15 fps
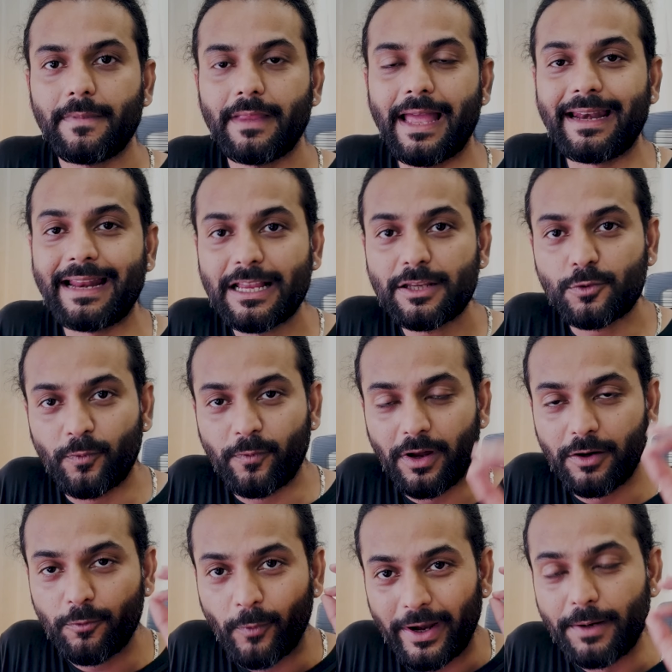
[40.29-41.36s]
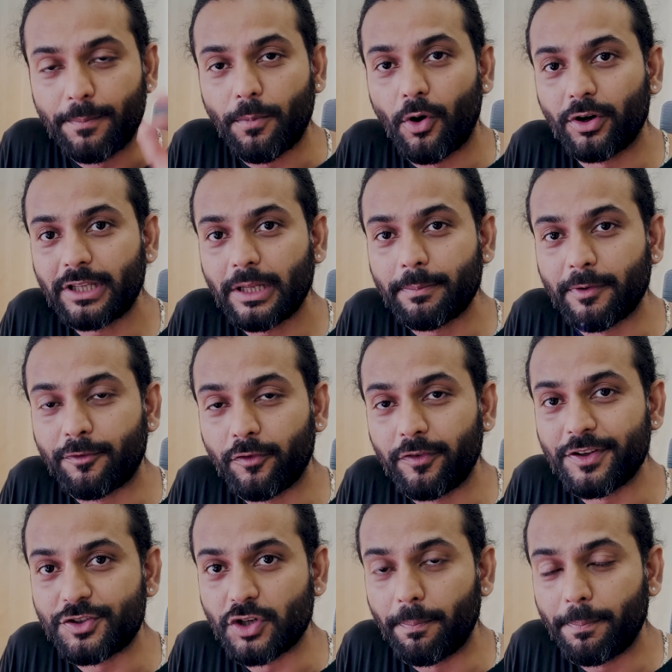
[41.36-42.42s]
and guys one very important thing before we
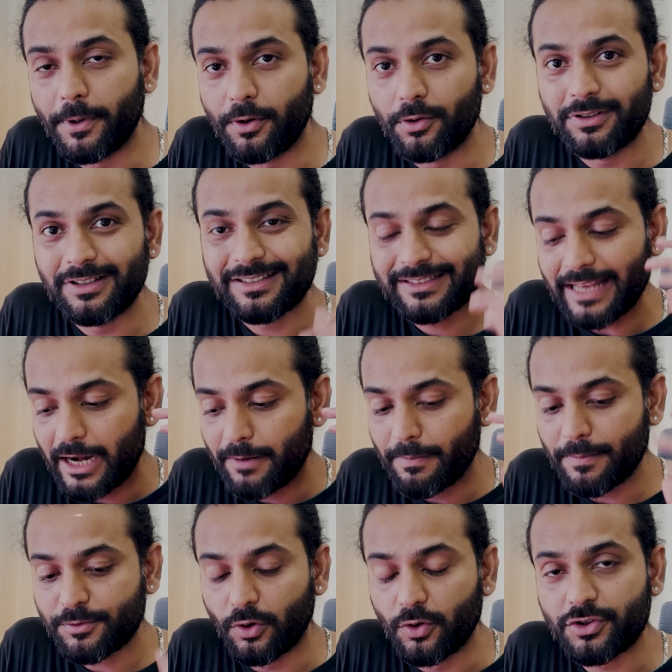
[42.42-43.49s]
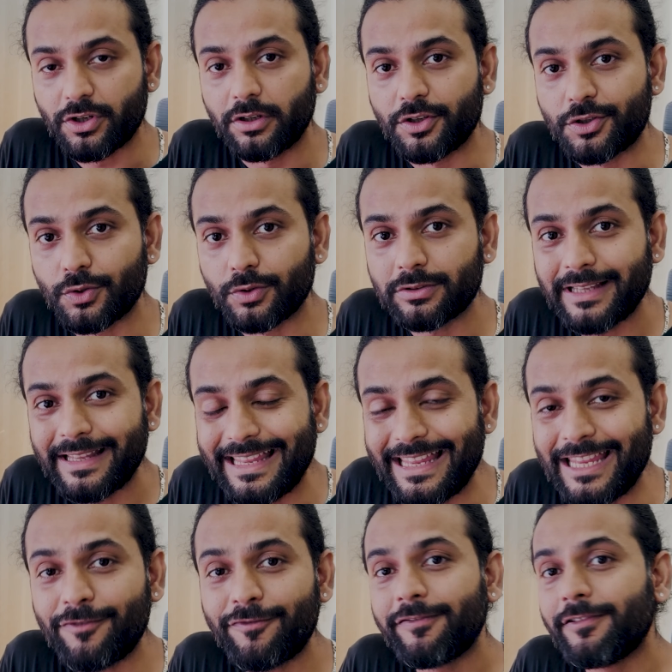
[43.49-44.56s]
jump into this sitemap solution issues
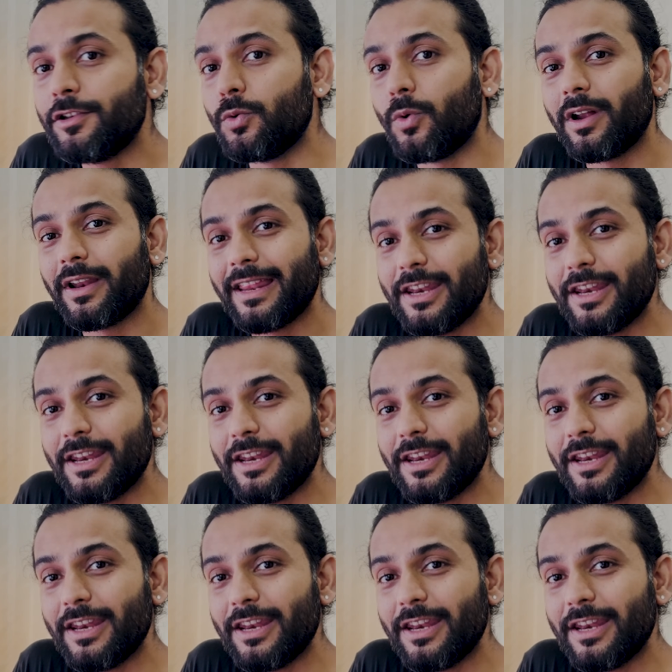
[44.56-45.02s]
if you are